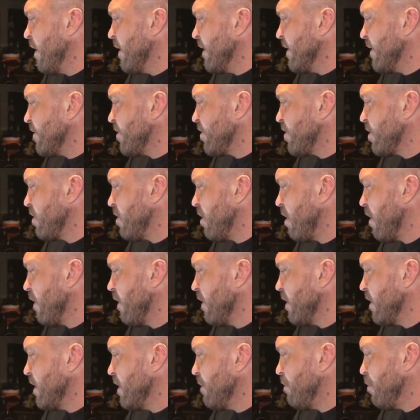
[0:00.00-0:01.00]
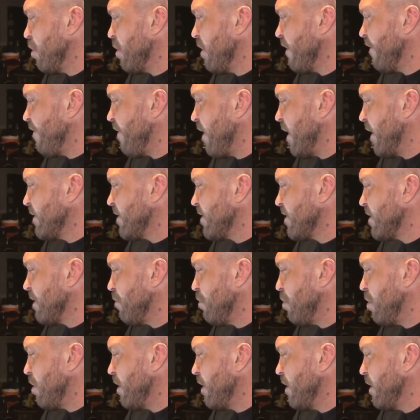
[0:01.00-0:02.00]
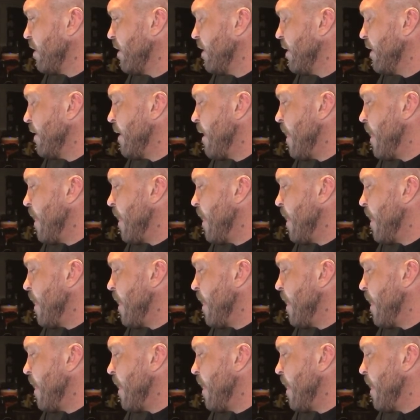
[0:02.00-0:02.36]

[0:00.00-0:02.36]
and so hard anymore to find someone